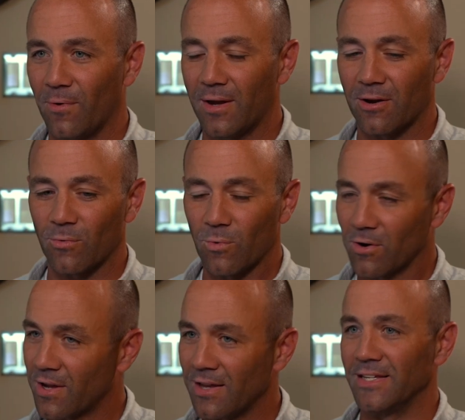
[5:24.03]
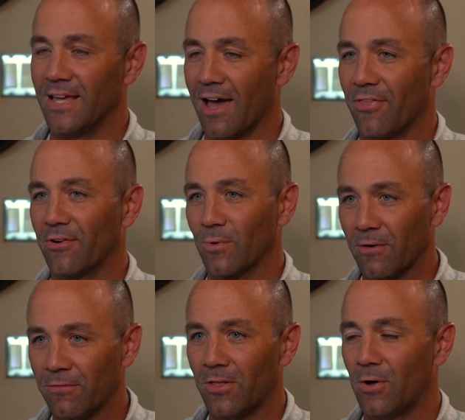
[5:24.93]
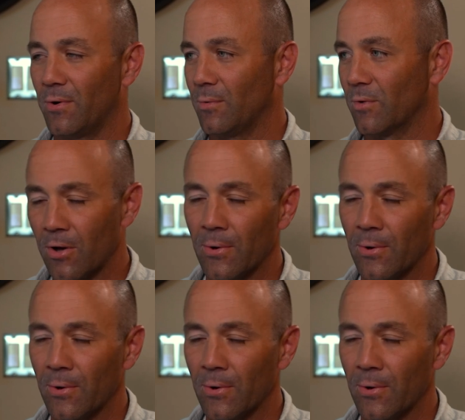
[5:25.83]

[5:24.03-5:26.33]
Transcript: we're working together, we're flowing, we're